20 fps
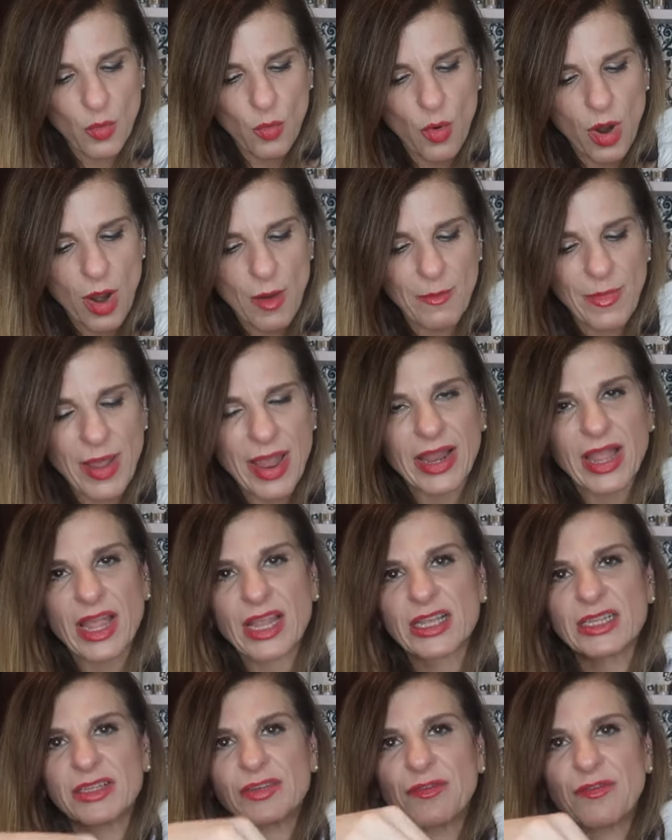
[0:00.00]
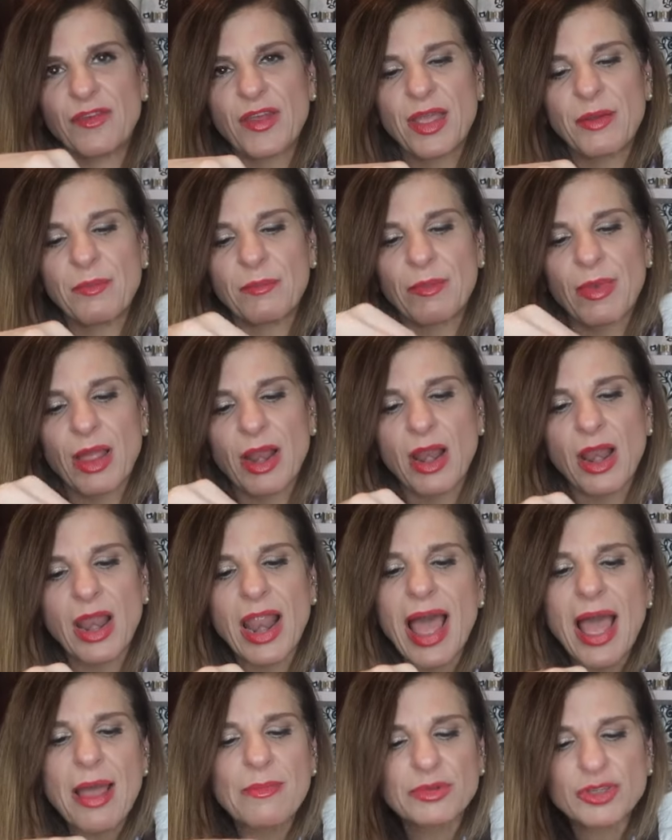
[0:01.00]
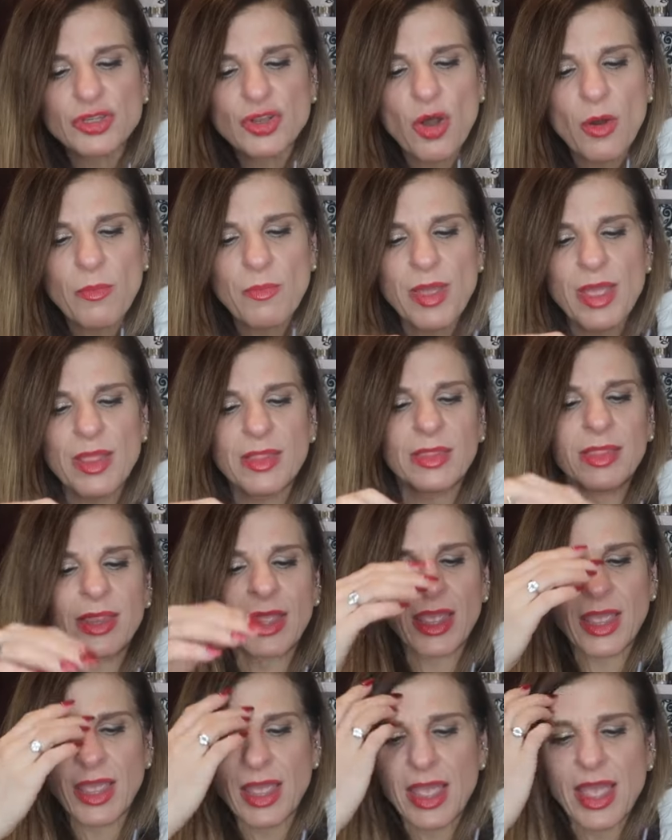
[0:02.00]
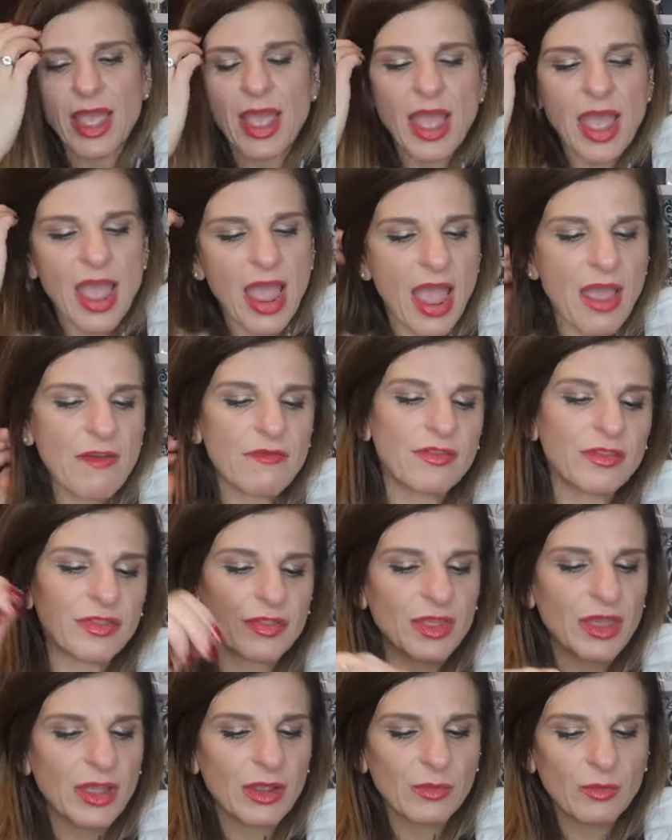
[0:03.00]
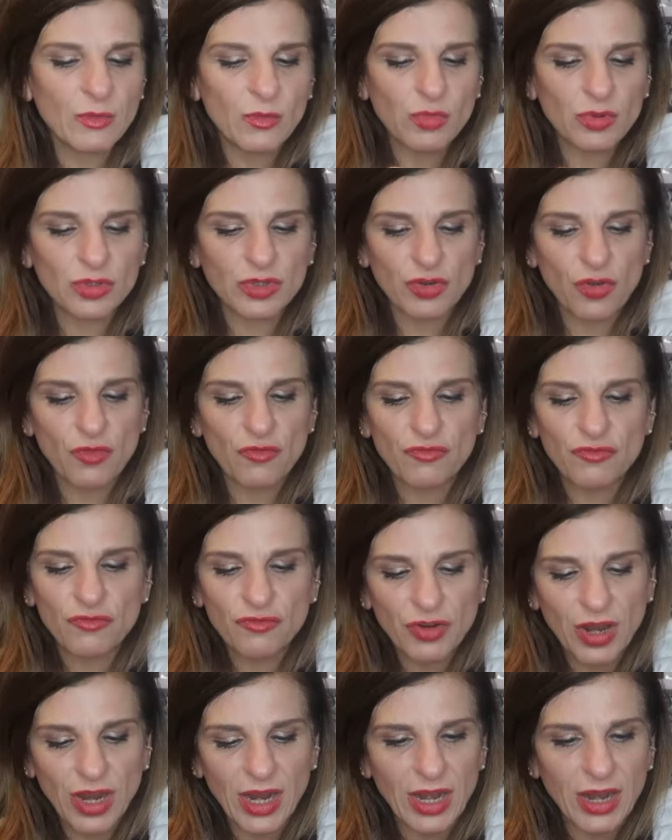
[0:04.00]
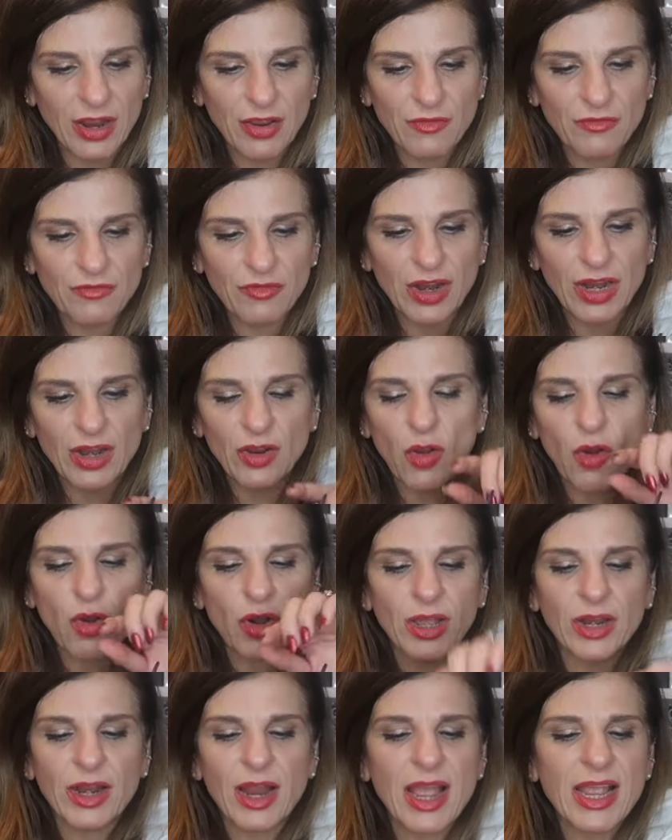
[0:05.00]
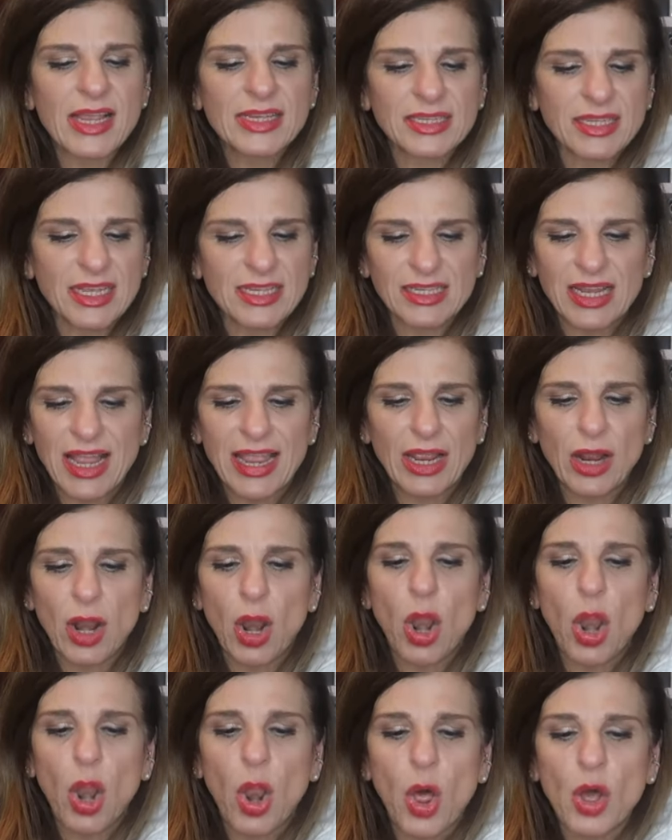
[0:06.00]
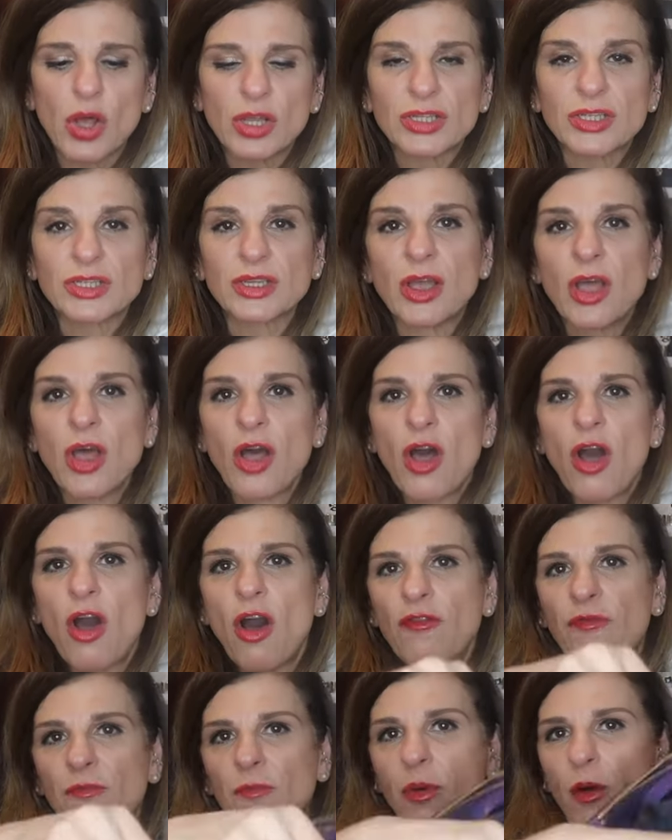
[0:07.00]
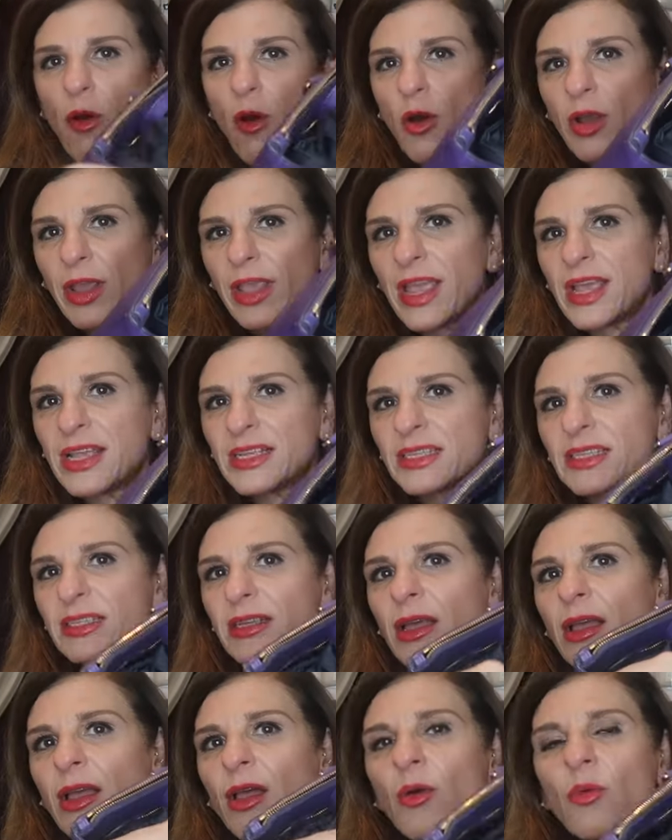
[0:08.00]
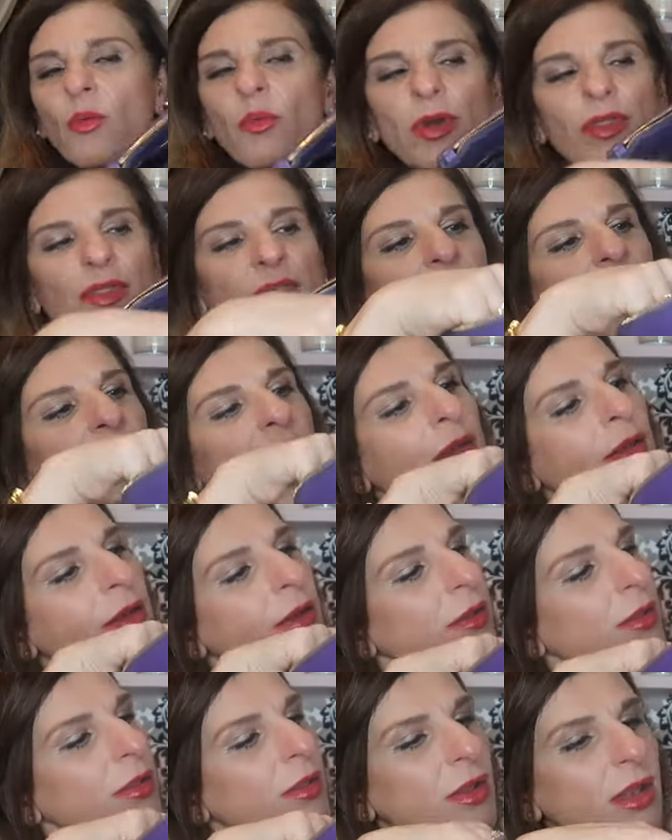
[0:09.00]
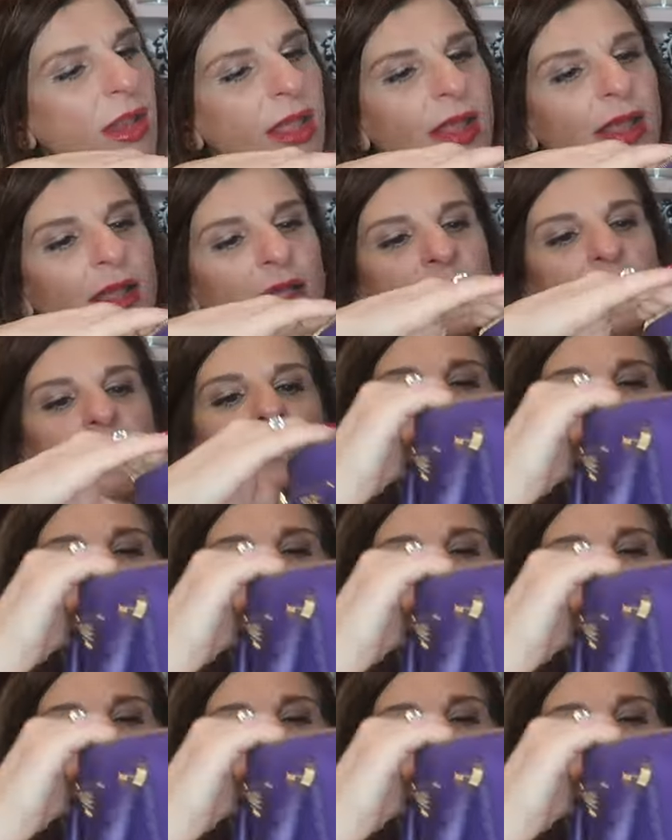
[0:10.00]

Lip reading: work bag. I could fit my laptop in there. Everything was really, really organized. There's like lots of pockets within. Like,